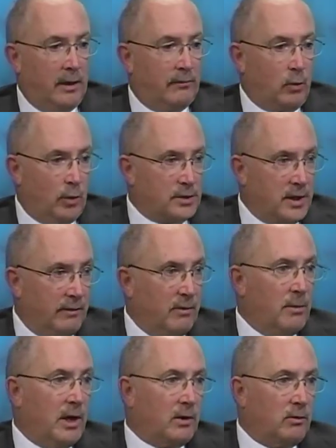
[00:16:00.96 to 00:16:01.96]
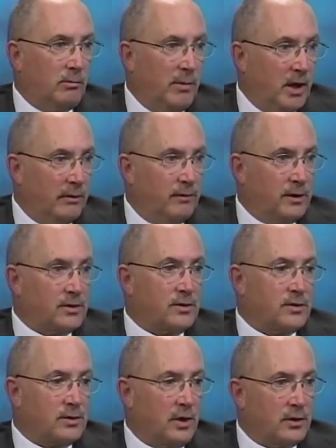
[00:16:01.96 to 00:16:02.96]
of course, they have the medical benefits
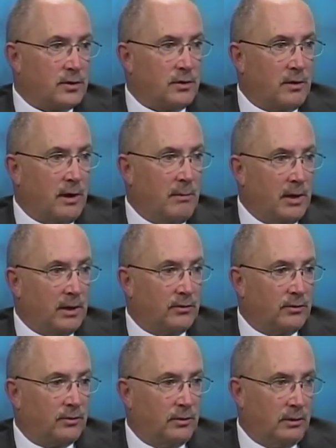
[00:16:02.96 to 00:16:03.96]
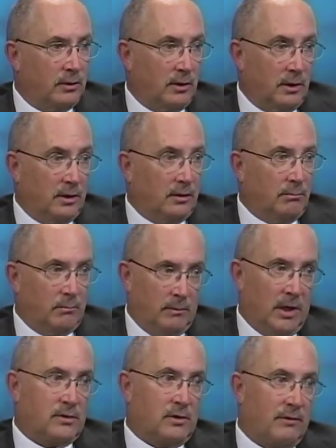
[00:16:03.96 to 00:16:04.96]
and such, so that makes,
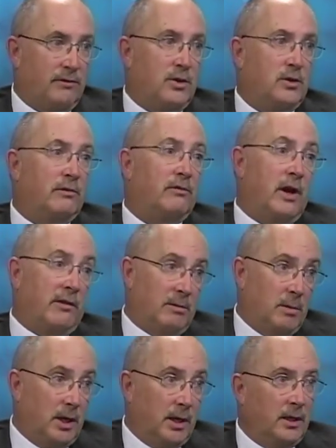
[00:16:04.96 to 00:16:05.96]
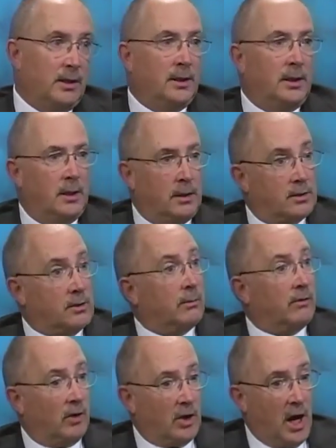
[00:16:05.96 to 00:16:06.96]
makes life easier for everybody. Some
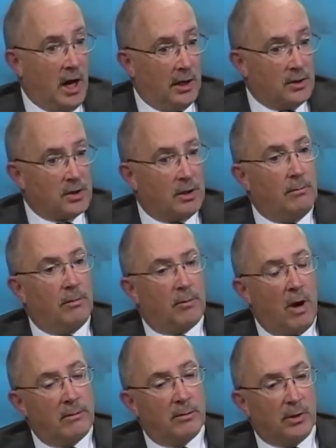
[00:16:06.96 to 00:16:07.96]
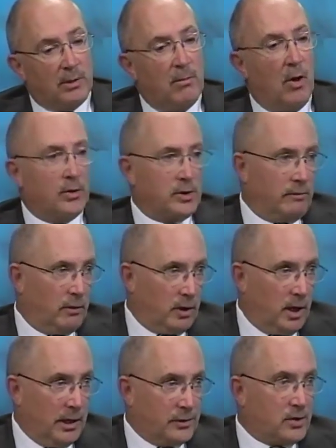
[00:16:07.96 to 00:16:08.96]
of our guys, probably most of our
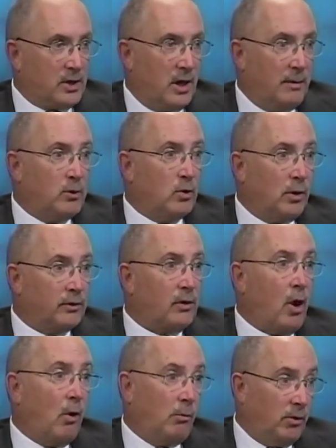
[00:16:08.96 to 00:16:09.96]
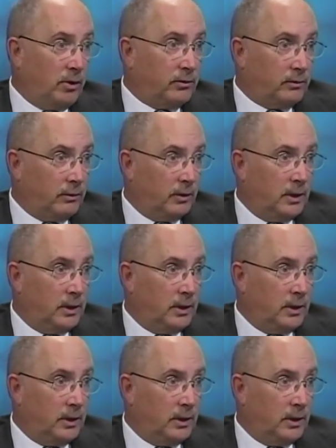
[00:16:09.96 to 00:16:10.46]
guys, come to us homeless.